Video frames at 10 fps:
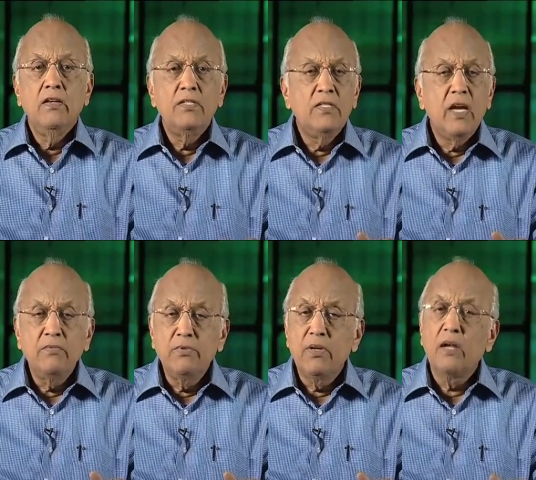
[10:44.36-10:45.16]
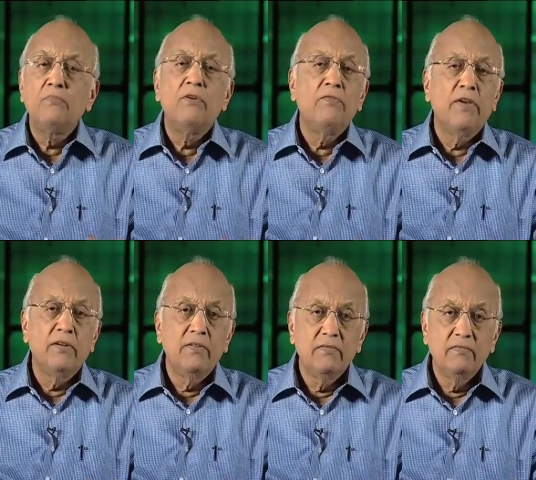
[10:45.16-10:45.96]
His disciples were not
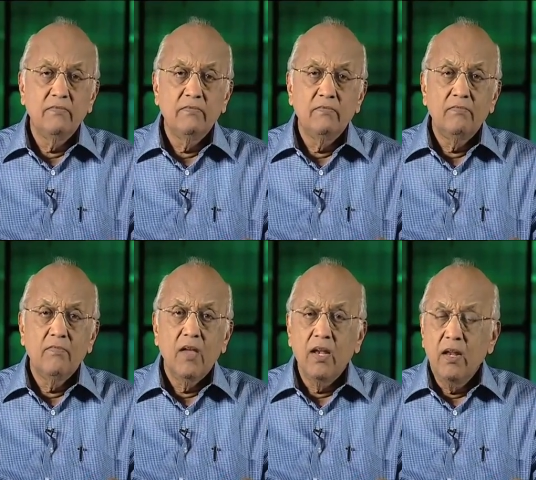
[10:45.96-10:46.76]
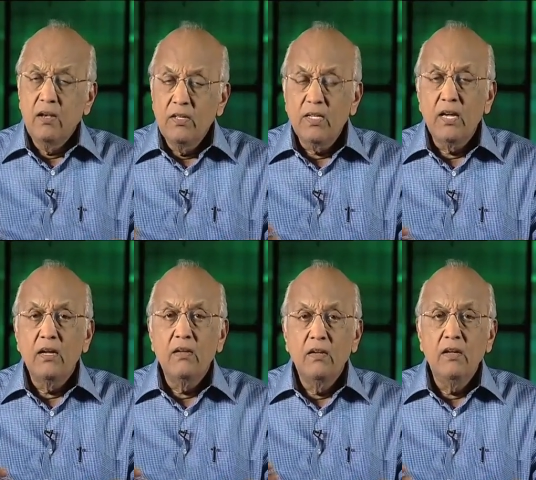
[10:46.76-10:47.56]
perfect. And he'll
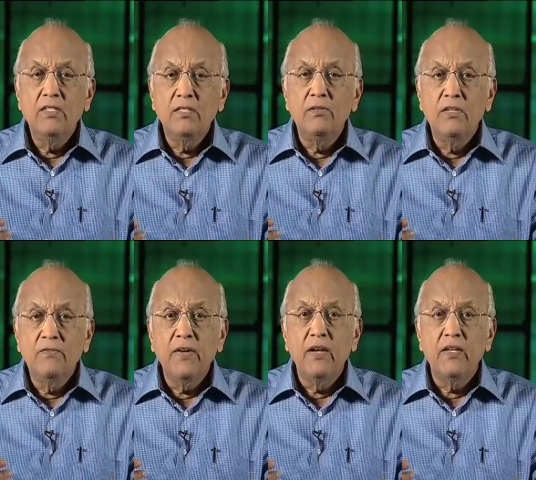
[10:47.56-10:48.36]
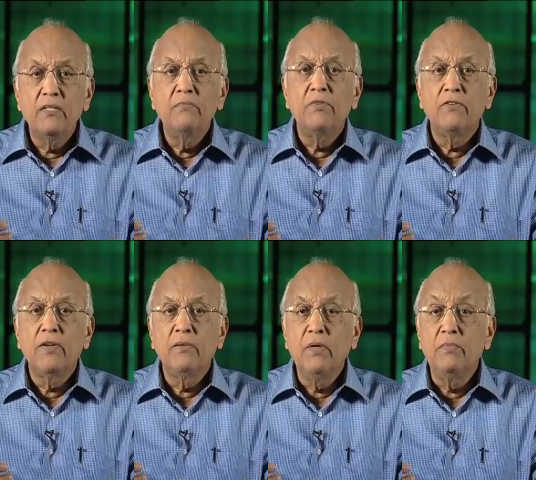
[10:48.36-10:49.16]
deci- Jesus will defend us
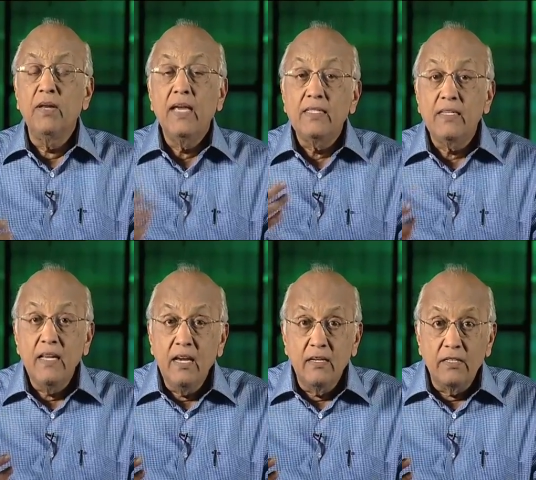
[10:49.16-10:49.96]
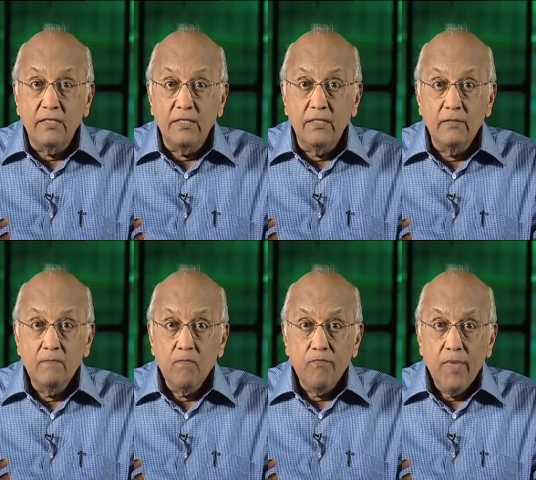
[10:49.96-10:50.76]
imperfect people against legalists.
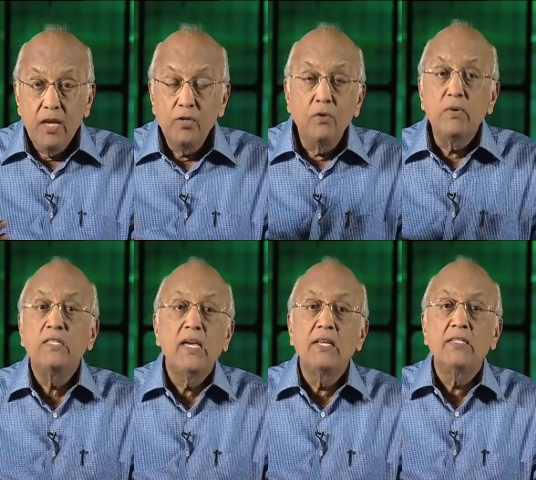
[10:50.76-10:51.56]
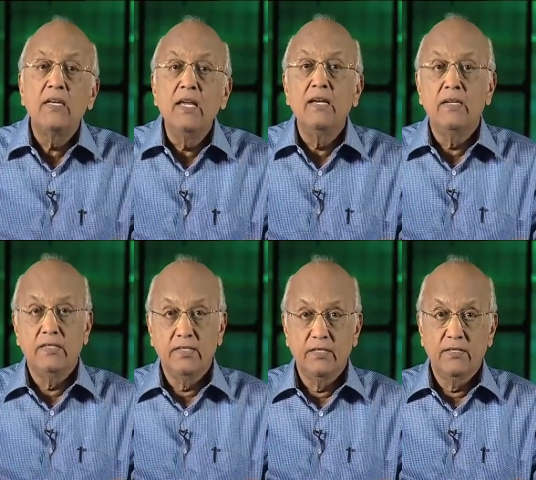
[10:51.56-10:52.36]
He's always against
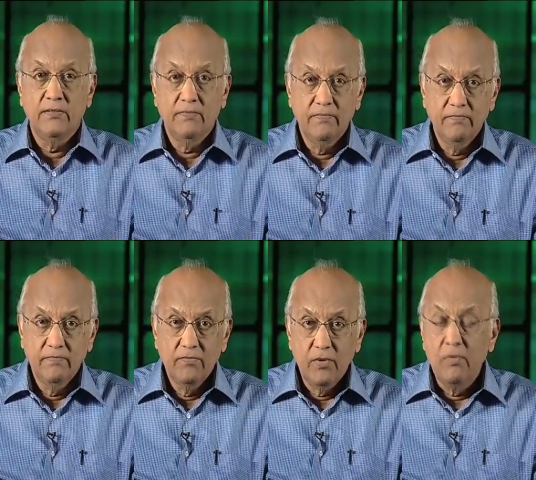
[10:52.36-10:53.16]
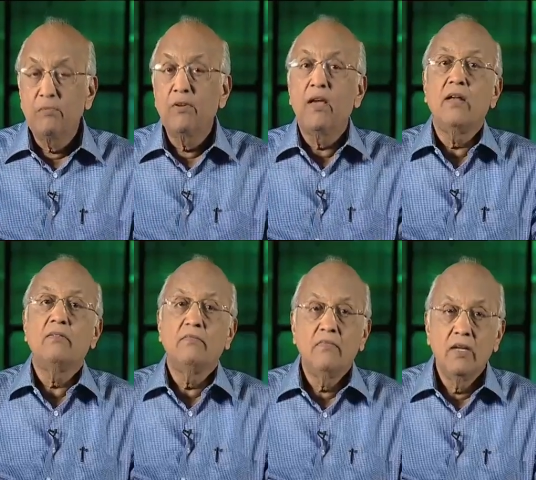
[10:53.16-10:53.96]
legalists. Remember that.